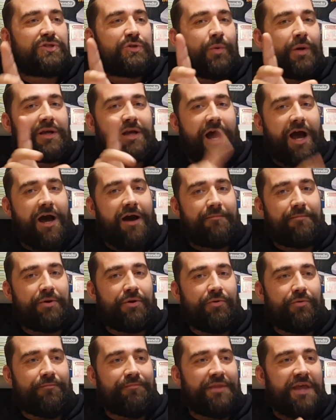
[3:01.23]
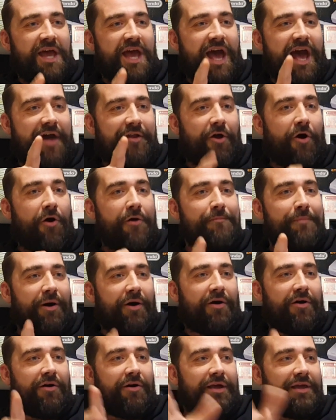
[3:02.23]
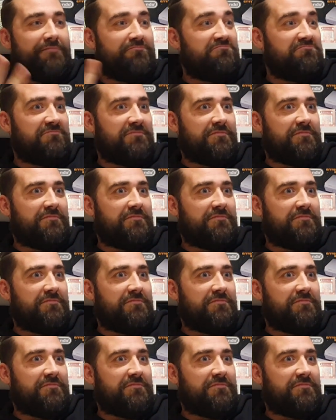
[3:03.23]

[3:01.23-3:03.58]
to a car boot and I buy